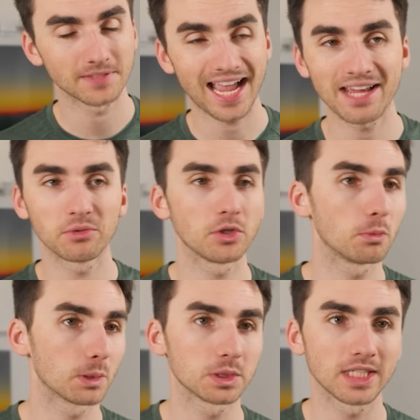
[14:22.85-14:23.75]
I don't know
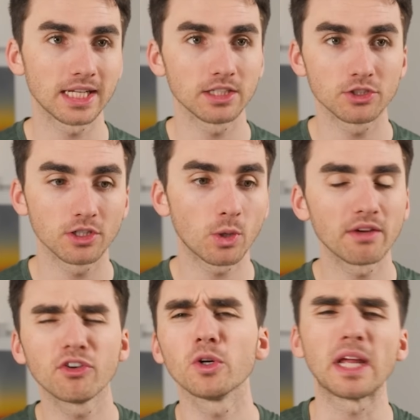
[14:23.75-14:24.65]
percentage, you know, I've heard